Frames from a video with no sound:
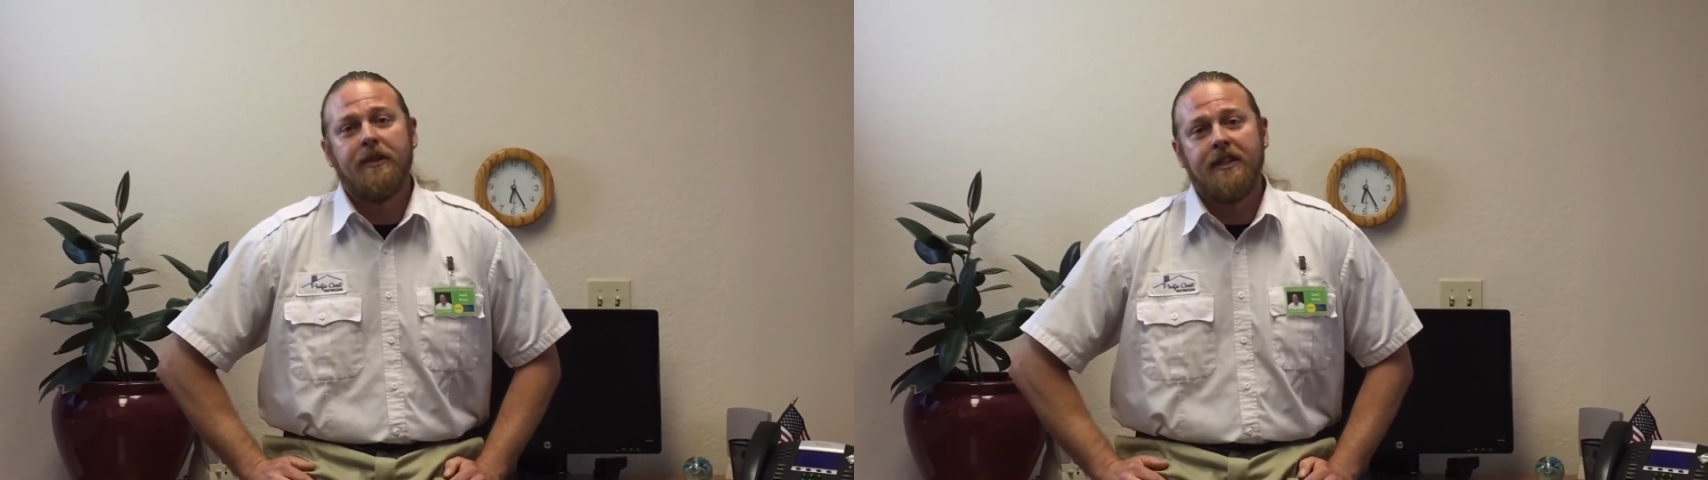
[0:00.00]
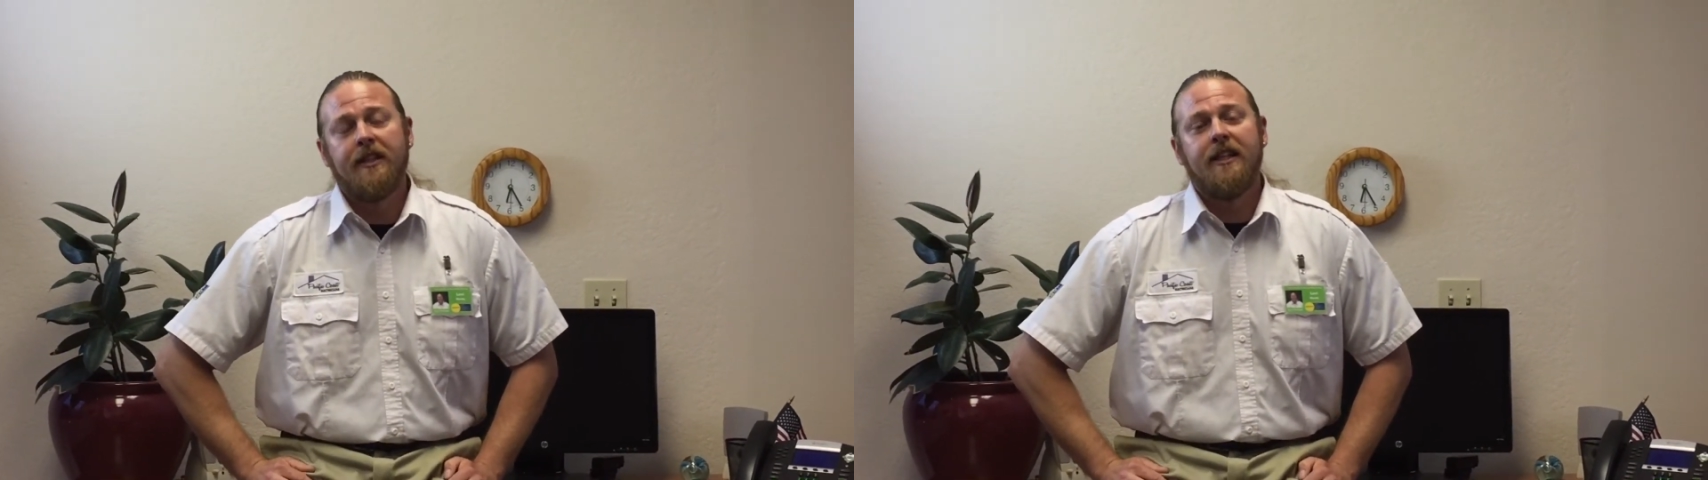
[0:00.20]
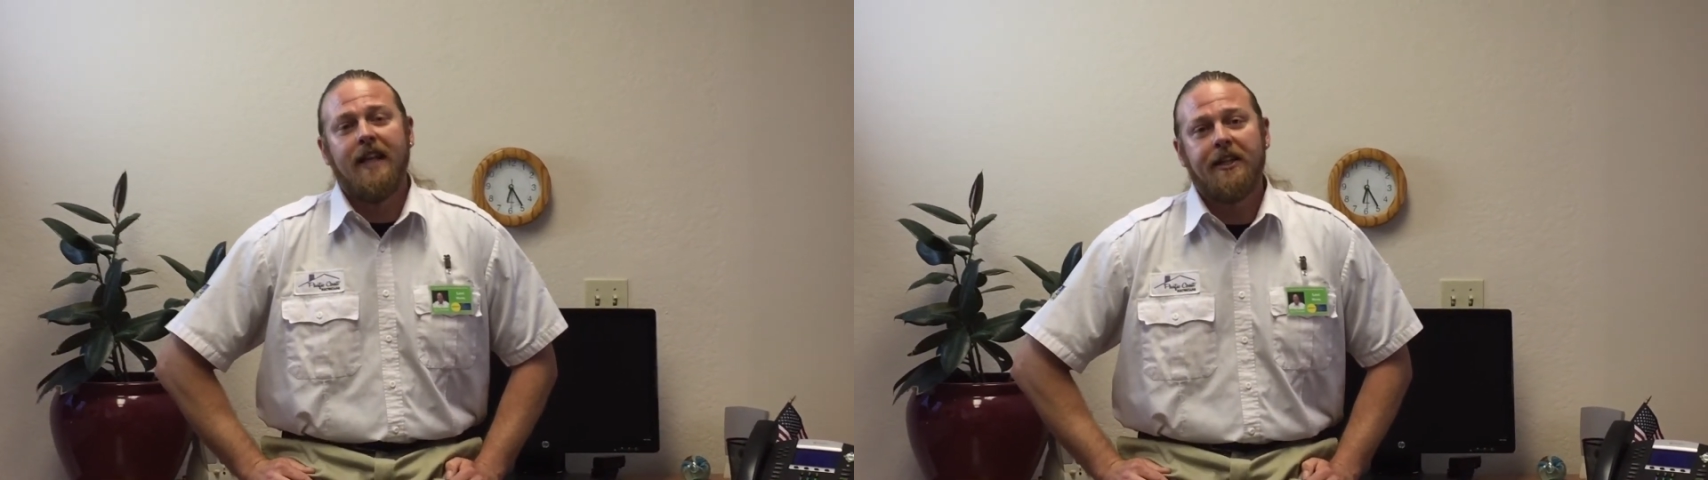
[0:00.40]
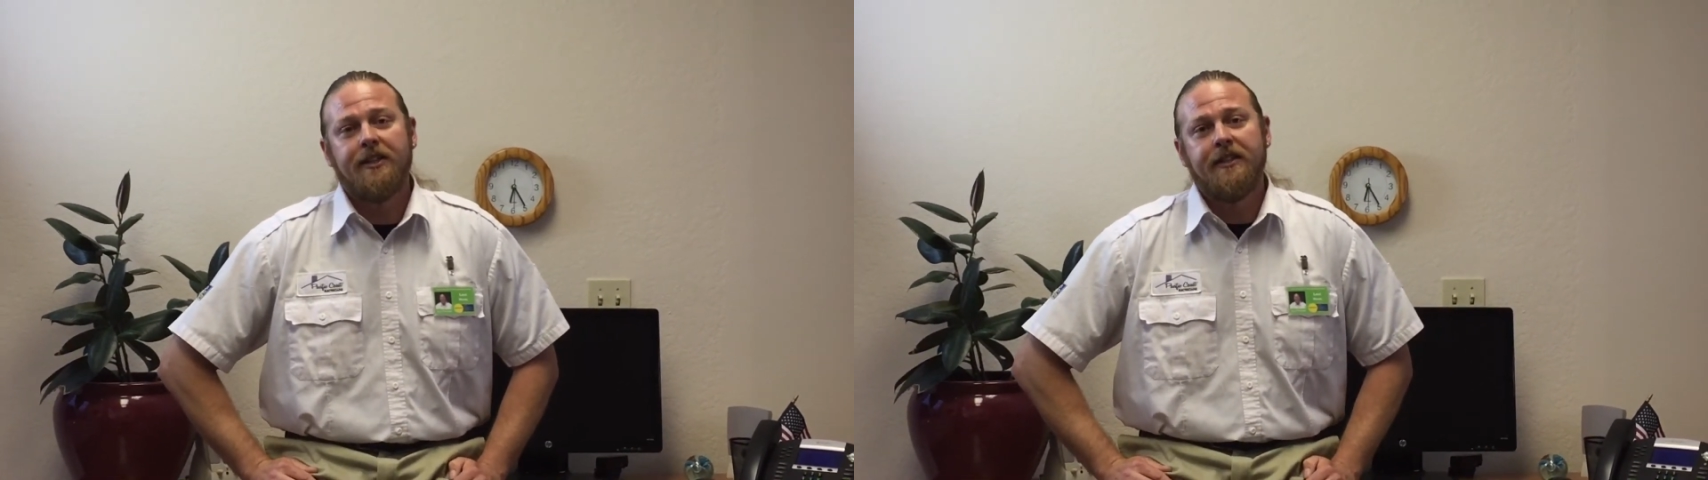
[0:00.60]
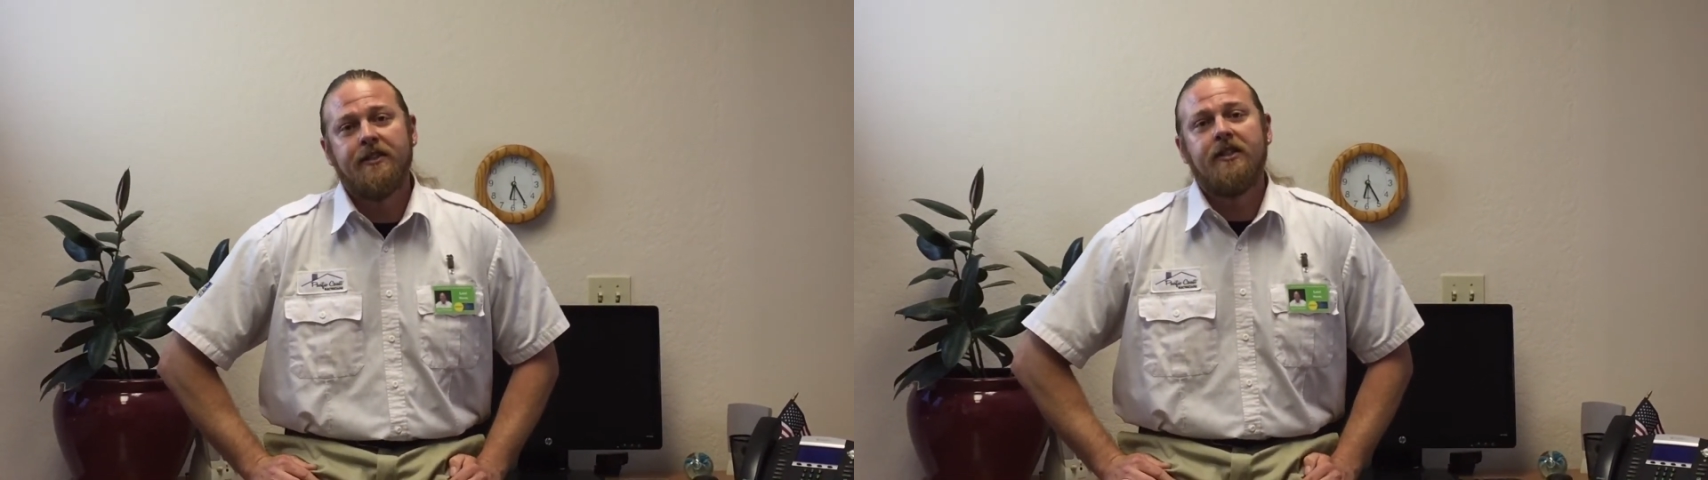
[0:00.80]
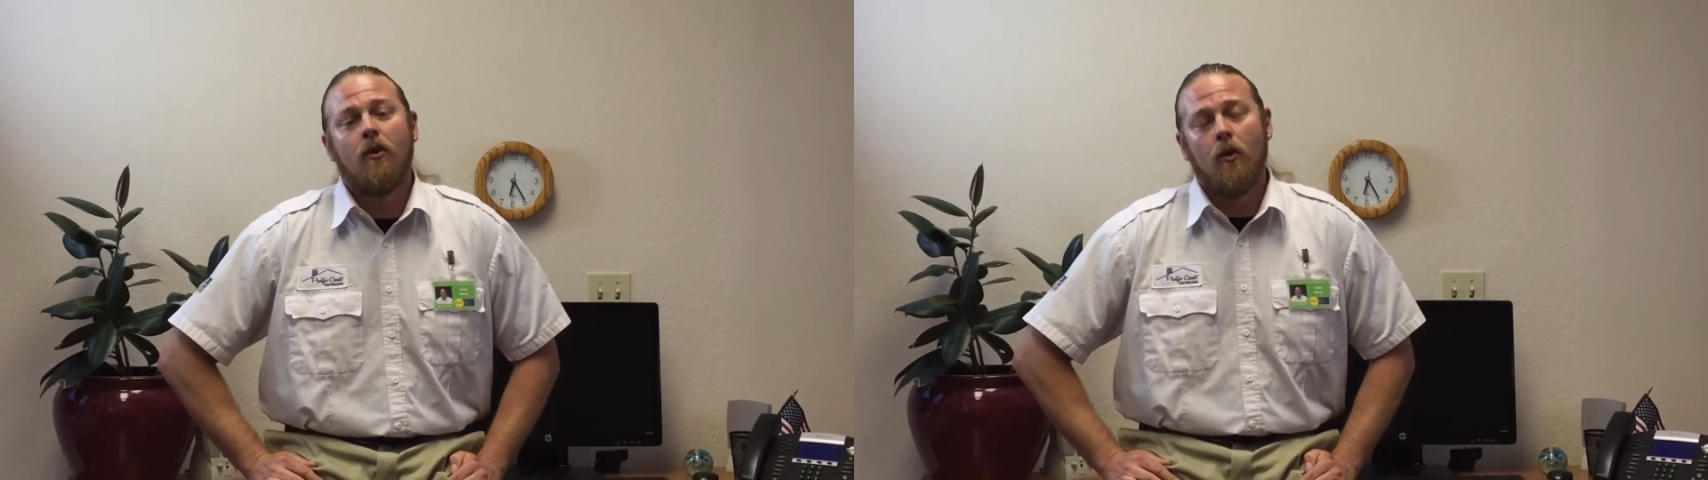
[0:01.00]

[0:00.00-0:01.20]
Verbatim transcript: be the connections